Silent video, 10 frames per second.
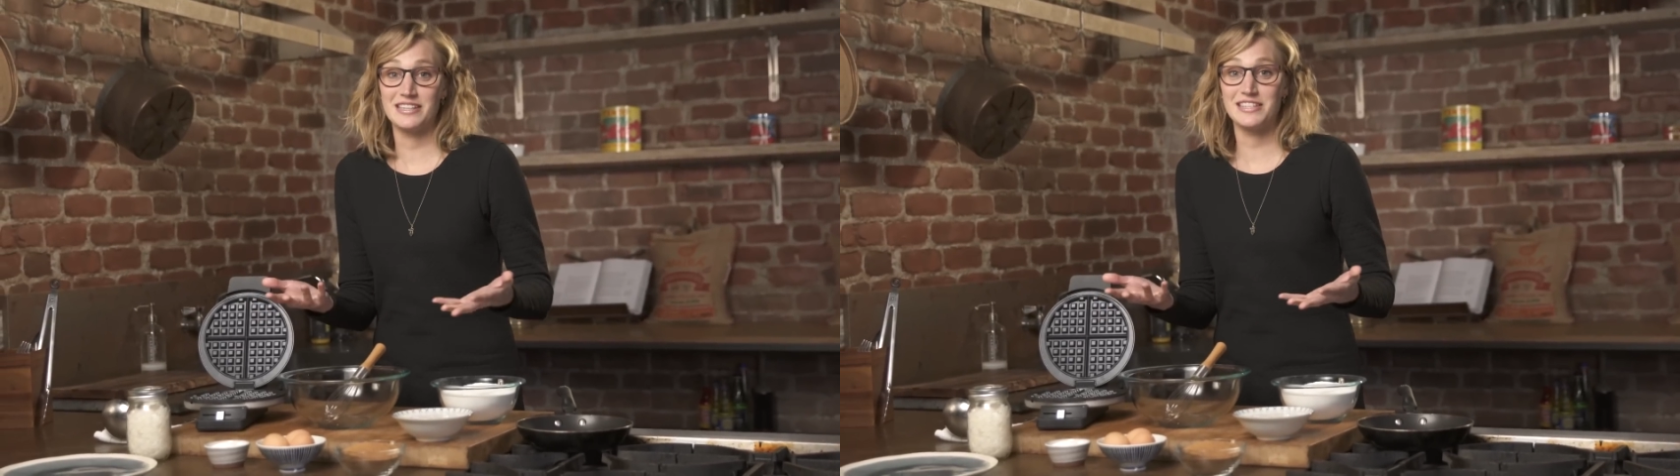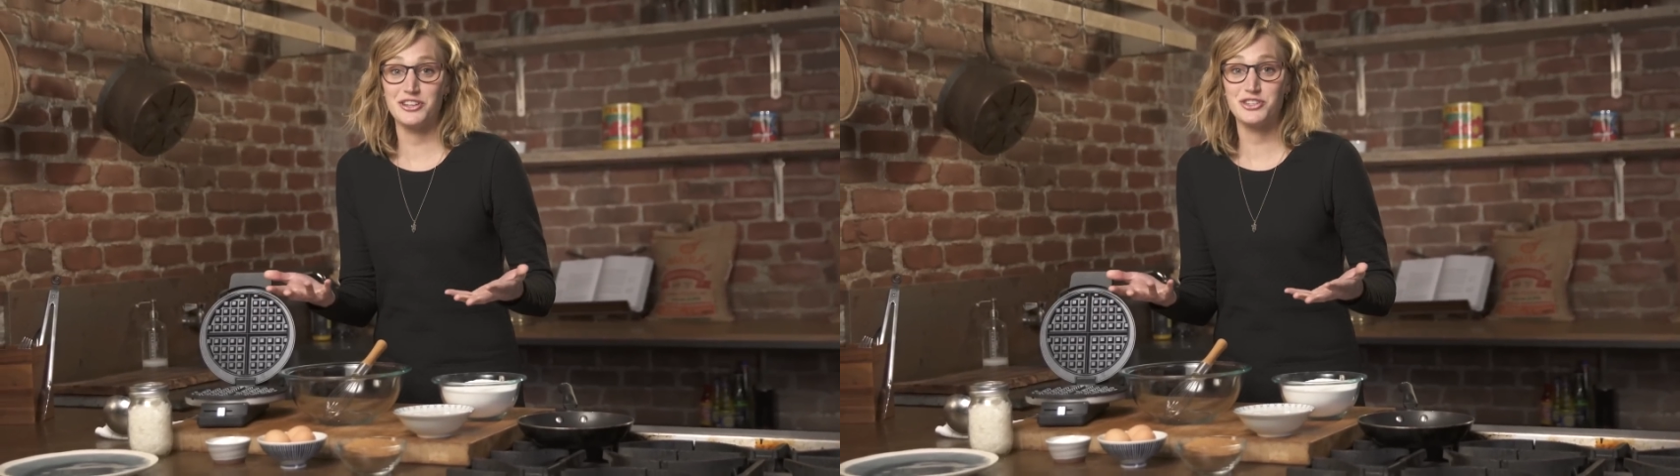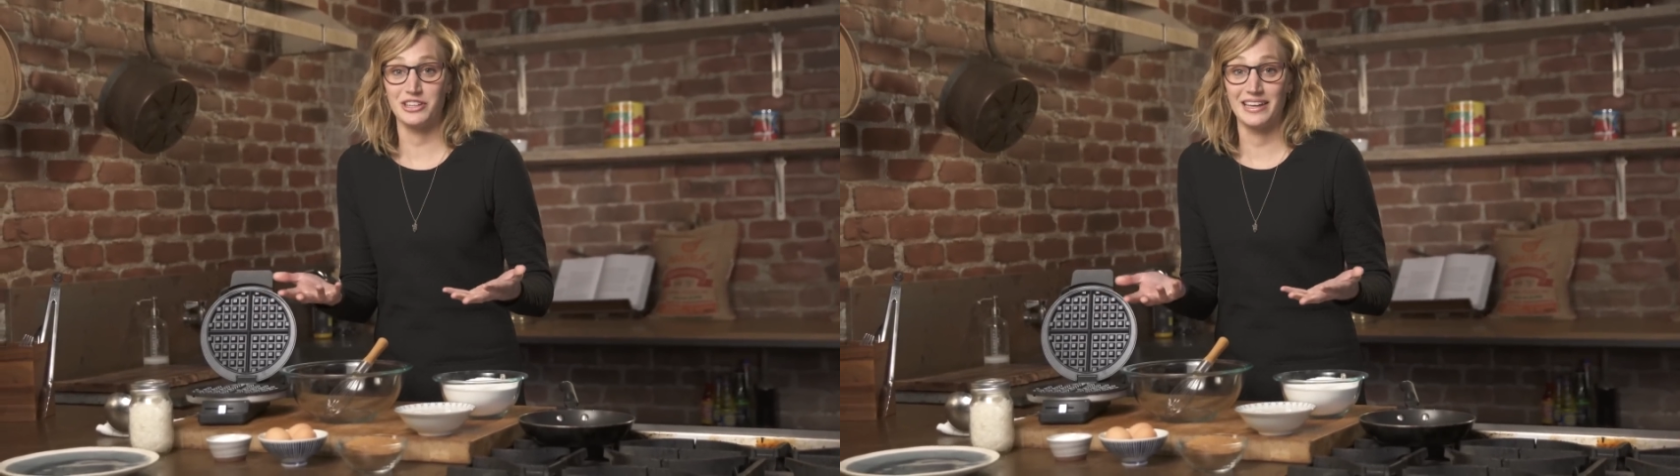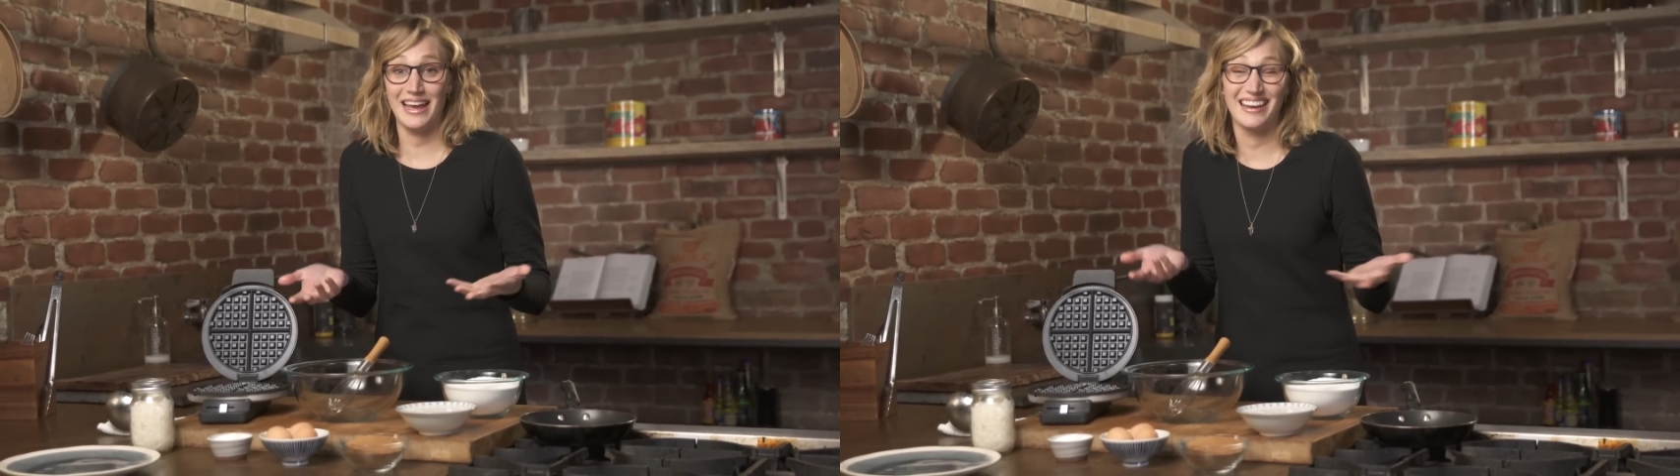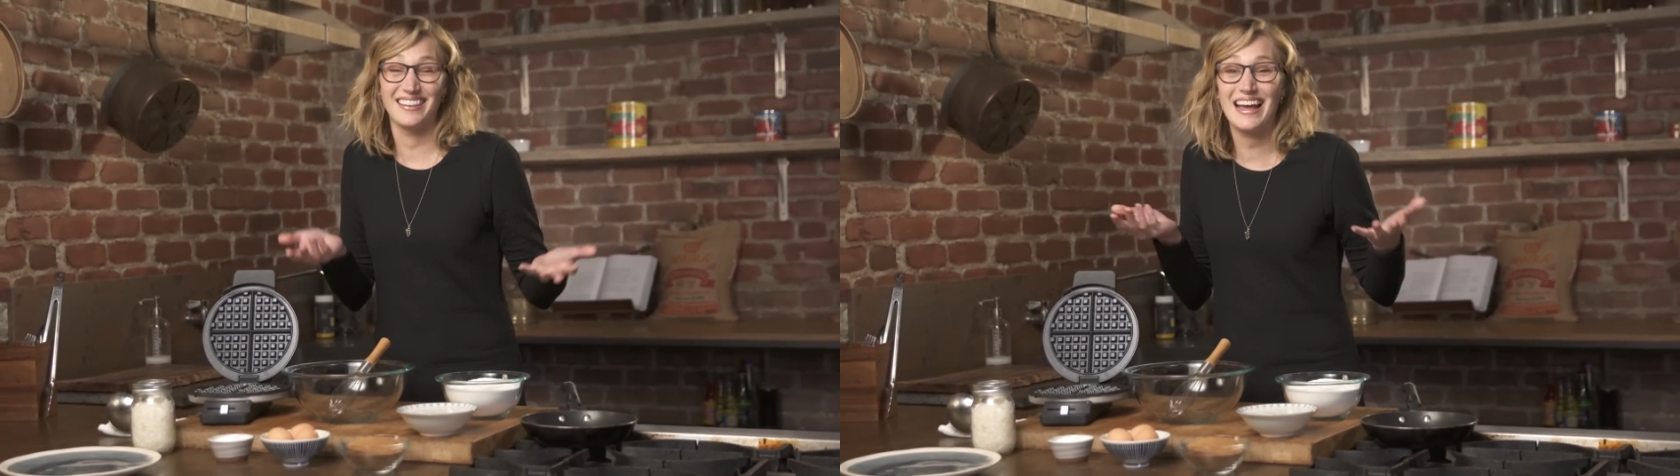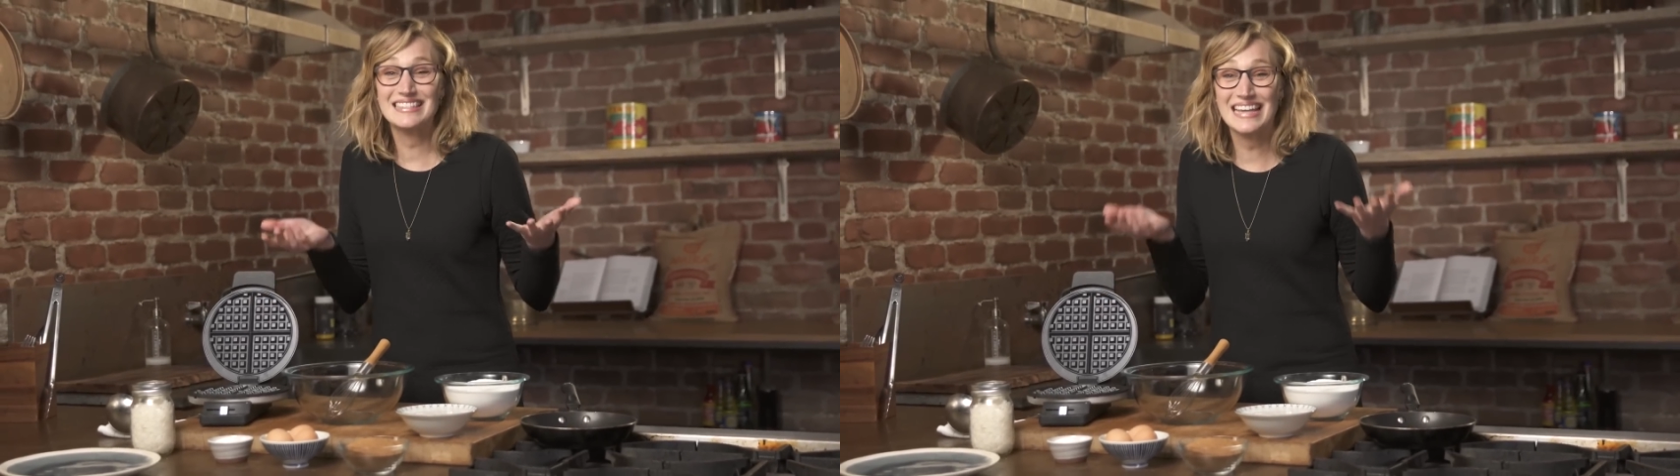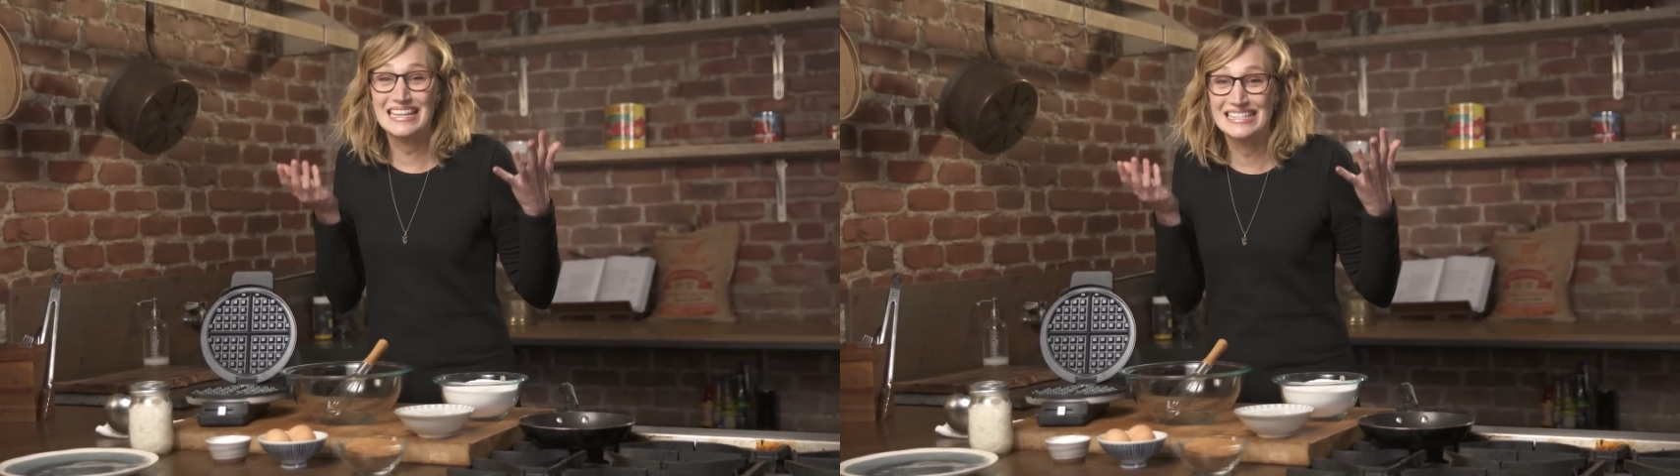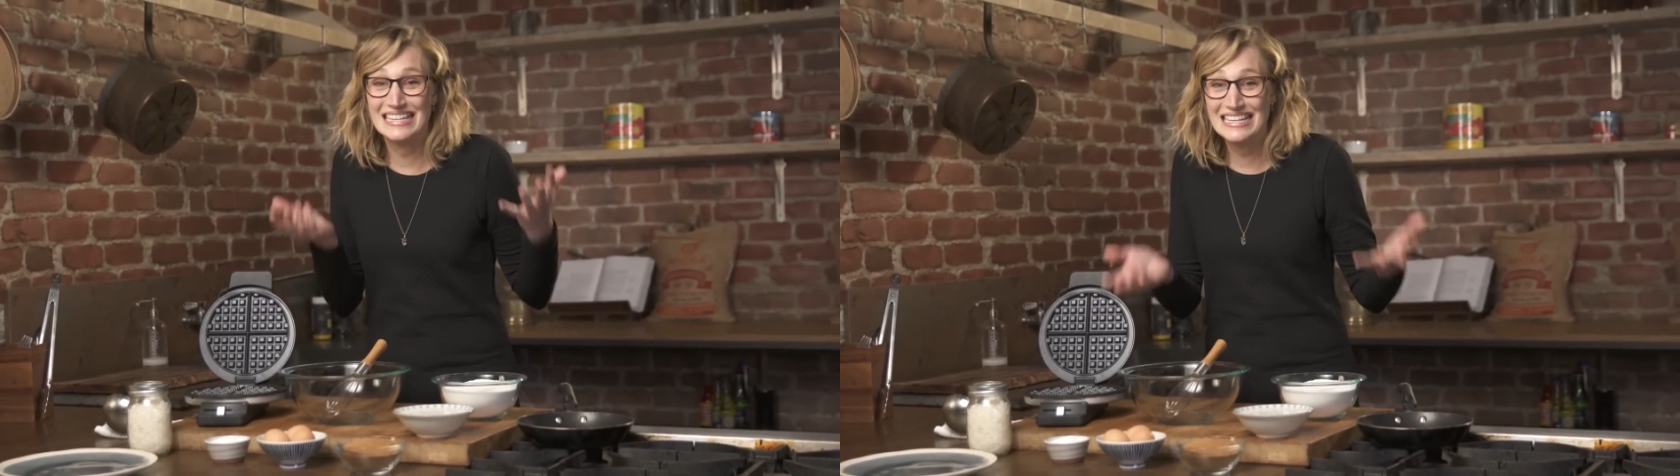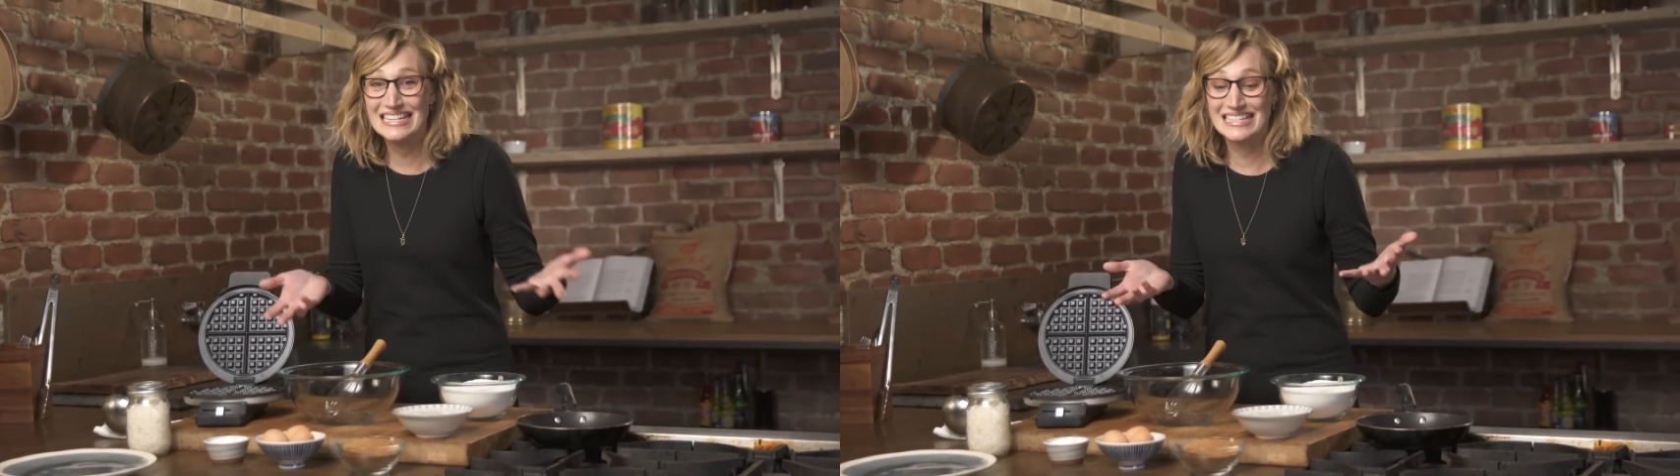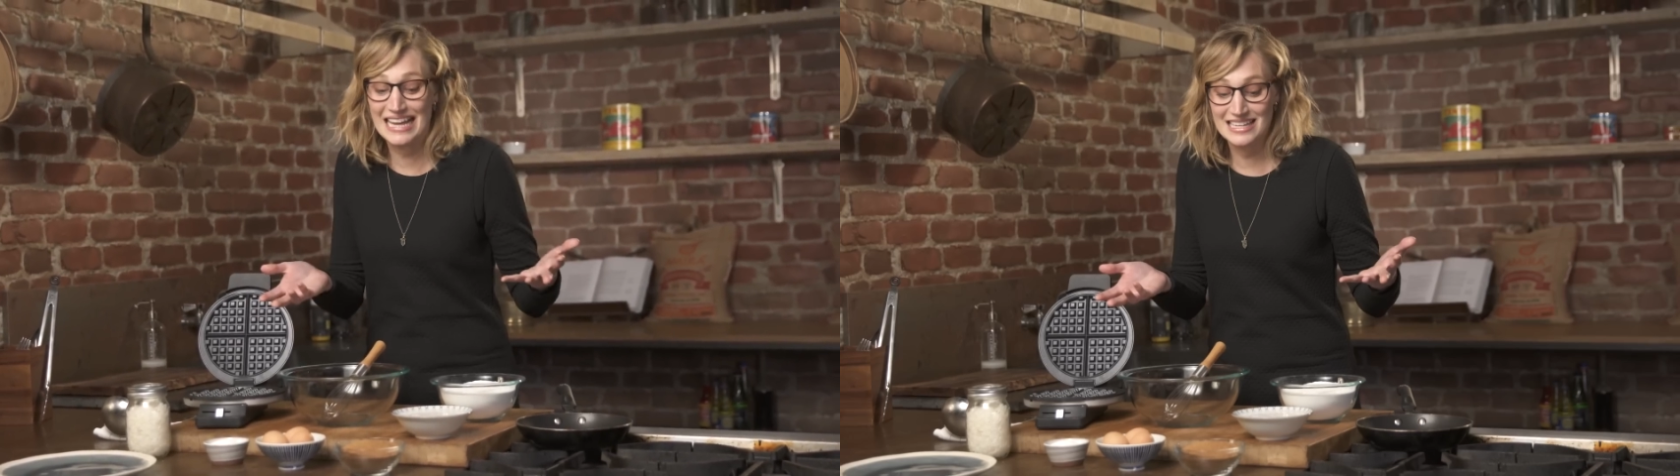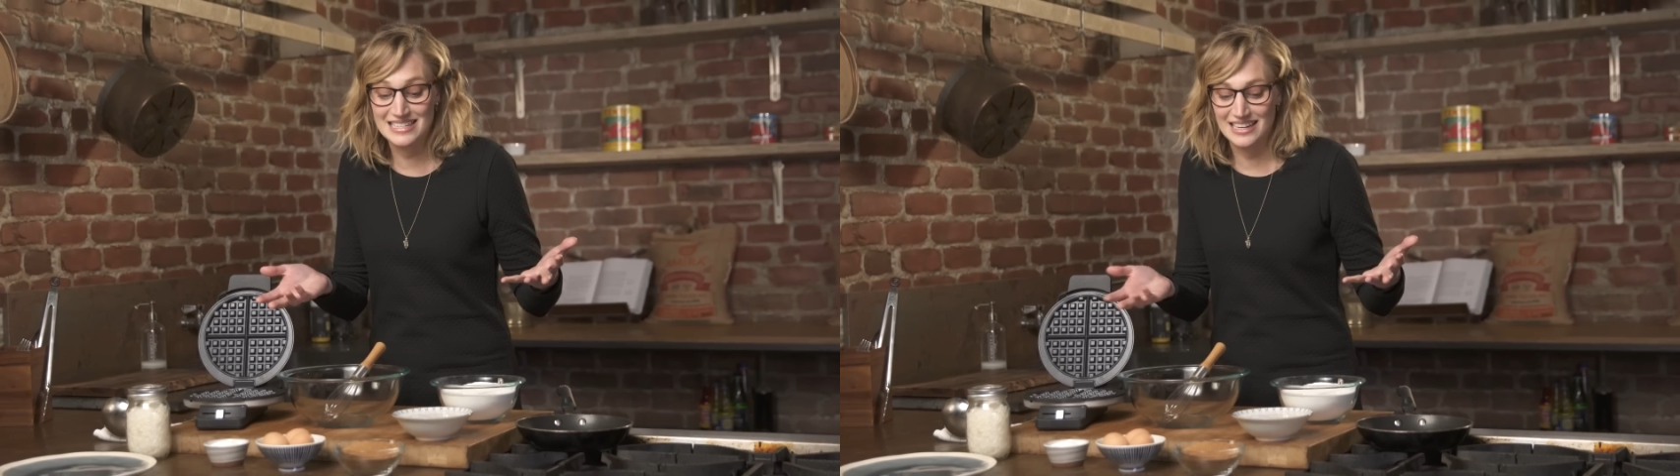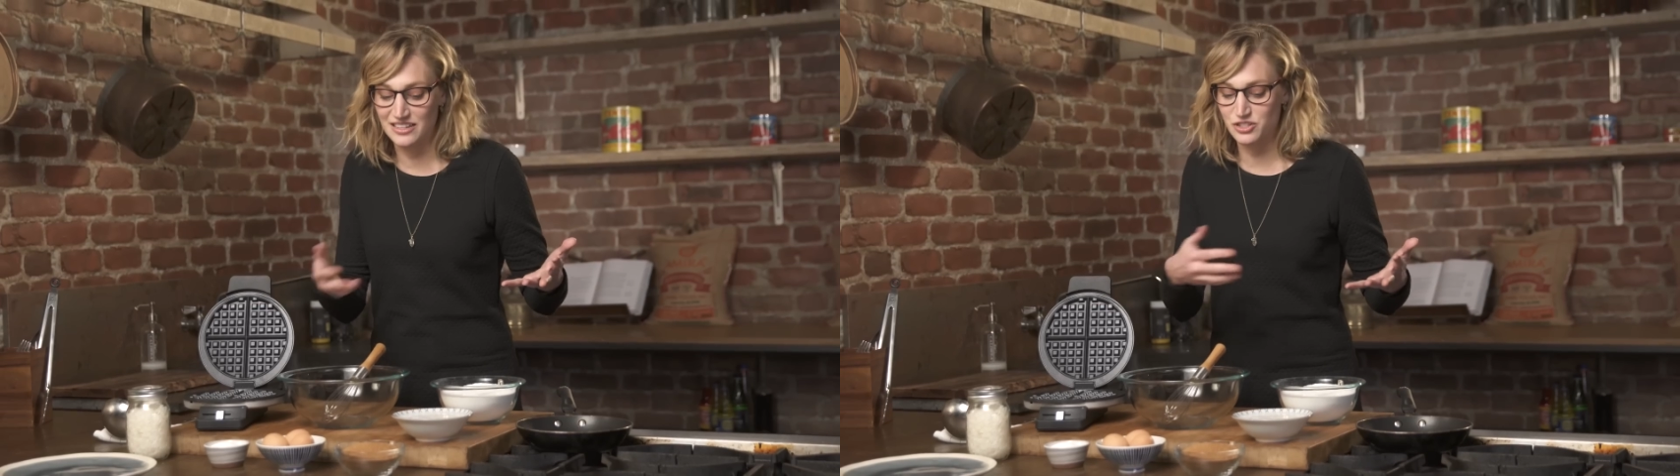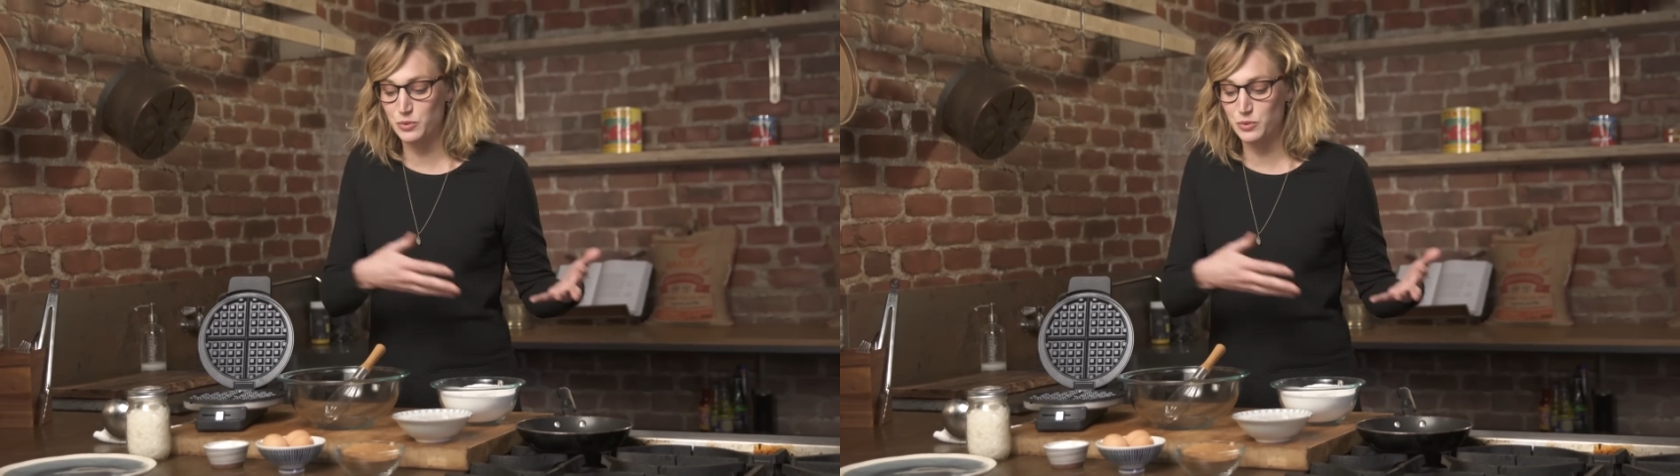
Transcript: essentially, and that's as easy as it is.